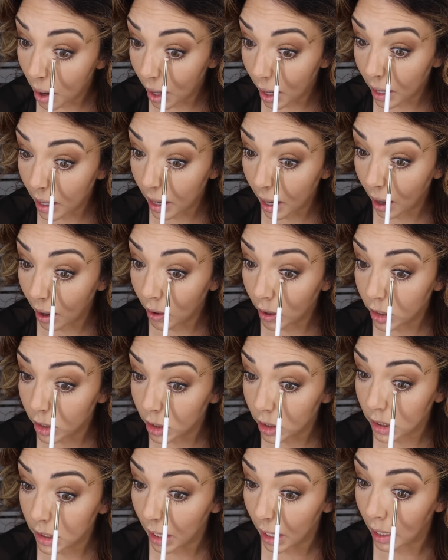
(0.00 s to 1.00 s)
And now I
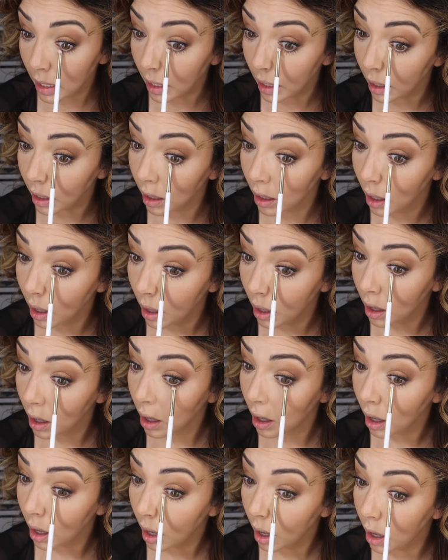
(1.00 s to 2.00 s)
just take it
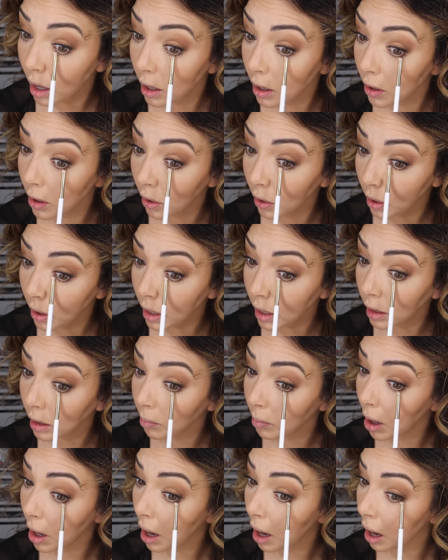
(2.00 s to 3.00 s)
underneath
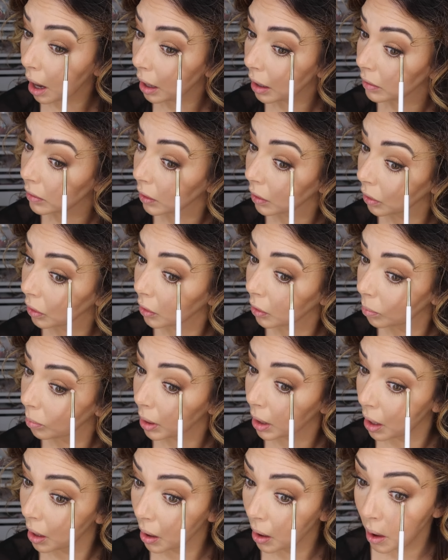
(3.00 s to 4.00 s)
my eyes a little
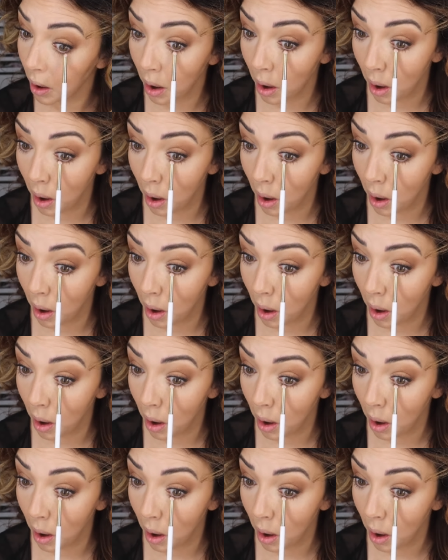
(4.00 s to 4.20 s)
bit.